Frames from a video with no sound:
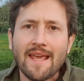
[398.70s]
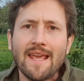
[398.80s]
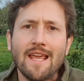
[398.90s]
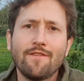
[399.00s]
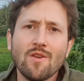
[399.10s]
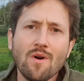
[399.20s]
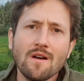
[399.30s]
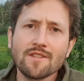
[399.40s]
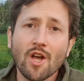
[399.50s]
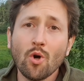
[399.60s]
If you
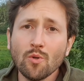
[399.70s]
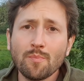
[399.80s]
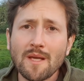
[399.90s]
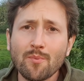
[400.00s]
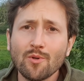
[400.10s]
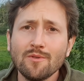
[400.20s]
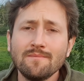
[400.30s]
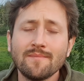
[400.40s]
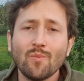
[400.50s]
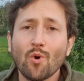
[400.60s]
ask old people
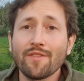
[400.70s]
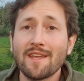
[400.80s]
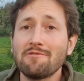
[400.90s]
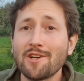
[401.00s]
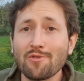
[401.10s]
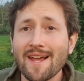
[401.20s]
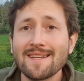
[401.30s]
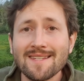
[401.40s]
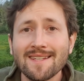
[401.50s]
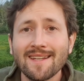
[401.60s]
what they
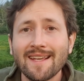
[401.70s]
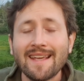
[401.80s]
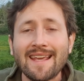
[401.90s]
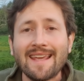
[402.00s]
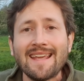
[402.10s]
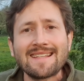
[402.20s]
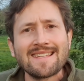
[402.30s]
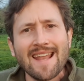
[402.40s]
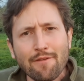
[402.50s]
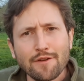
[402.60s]
regret, it's
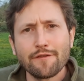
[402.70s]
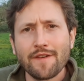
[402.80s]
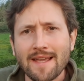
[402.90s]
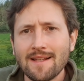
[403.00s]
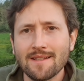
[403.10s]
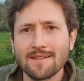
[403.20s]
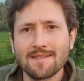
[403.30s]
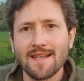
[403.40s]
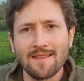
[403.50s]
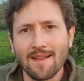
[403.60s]
never failures
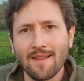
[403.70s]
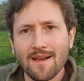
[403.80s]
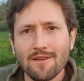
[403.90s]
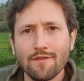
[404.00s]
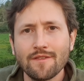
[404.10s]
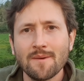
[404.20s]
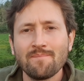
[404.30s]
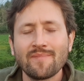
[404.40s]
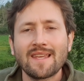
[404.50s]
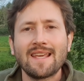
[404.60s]
in their life,
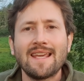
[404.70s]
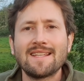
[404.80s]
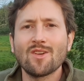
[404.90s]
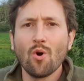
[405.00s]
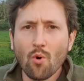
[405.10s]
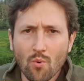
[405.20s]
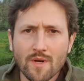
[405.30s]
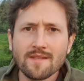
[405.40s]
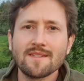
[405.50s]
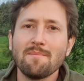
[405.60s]
it's
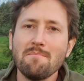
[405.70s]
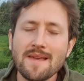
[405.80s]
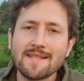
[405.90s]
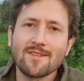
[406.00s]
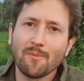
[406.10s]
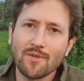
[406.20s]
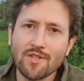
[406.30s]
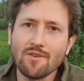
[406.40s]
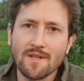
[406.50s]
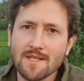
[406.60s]
always missed
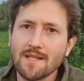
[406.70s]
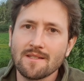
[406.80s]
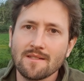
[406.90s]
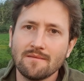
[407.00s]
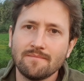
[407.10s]
opportunities.